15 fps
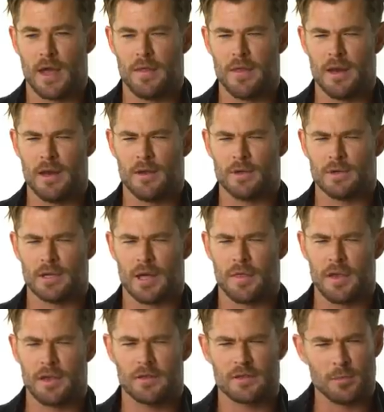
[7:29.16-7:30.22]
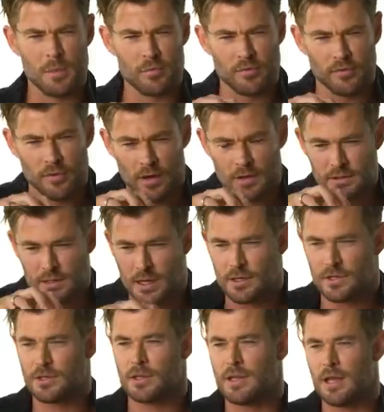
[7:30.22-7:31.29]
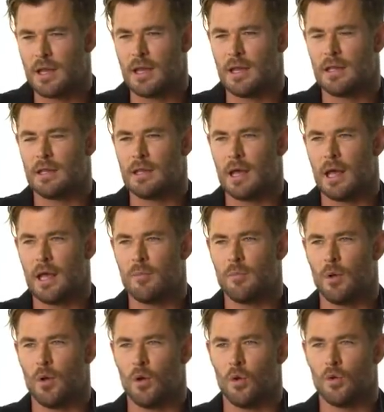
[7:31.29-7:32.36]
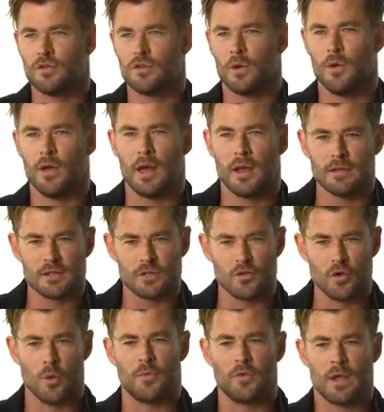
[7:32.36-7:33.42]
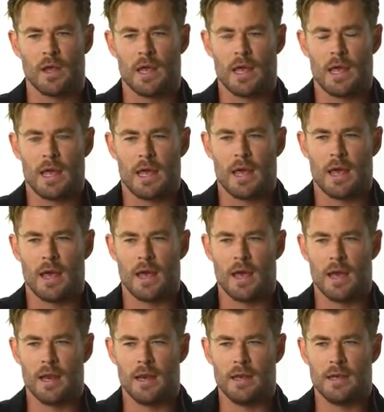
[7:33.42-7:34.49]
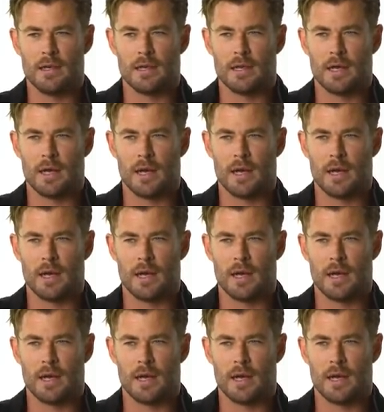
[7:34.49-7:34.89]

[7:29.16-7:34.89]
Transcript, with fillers: And then there were, I think, some improvisation there done, but also we had a script and